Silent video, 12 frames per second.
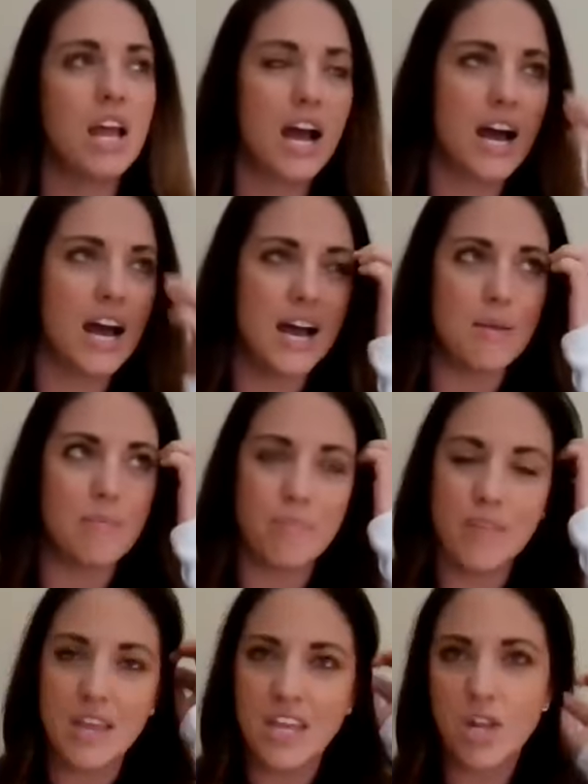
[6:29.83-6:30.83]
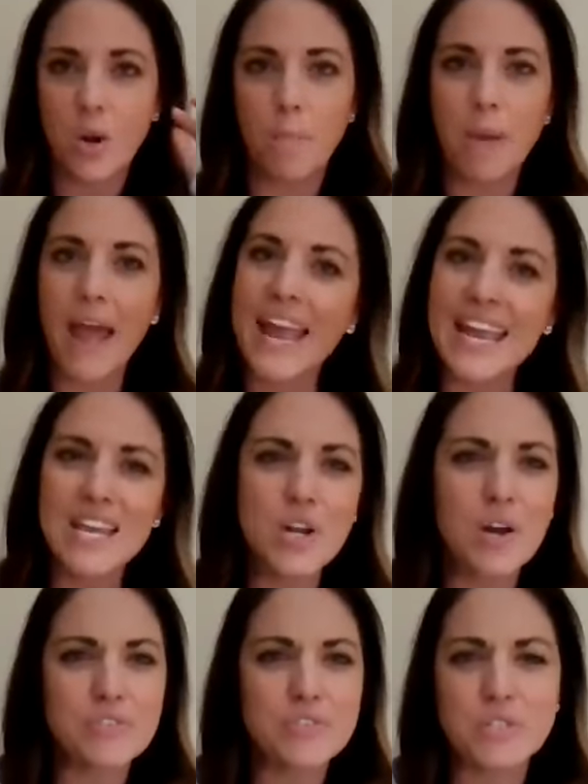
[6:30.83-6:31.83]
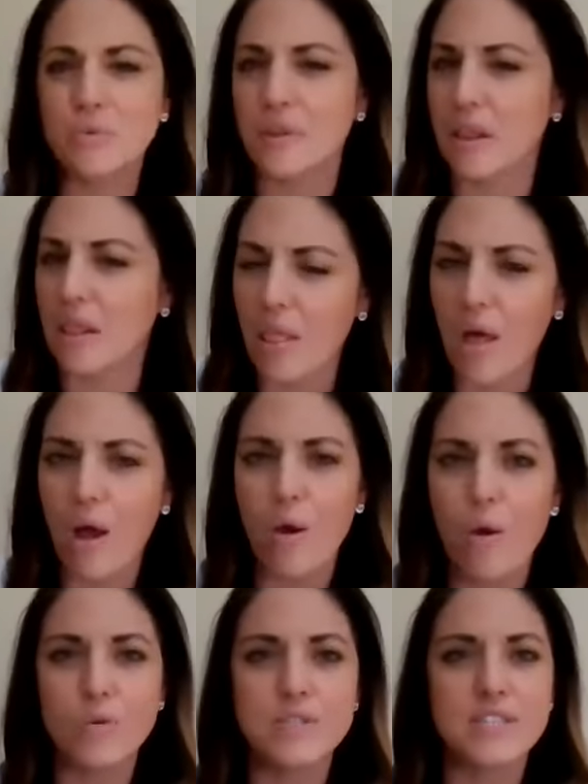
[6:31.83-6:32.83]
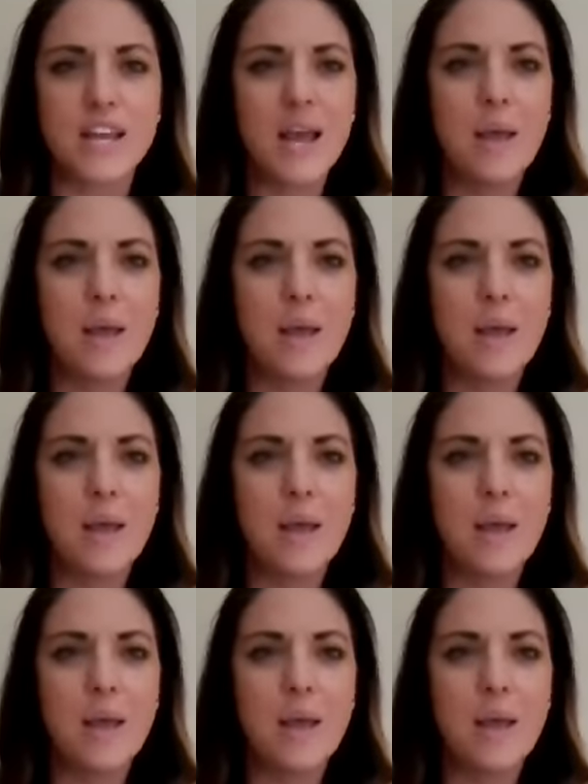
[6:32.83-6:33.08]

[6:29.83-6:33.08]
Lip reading: paying off student loans,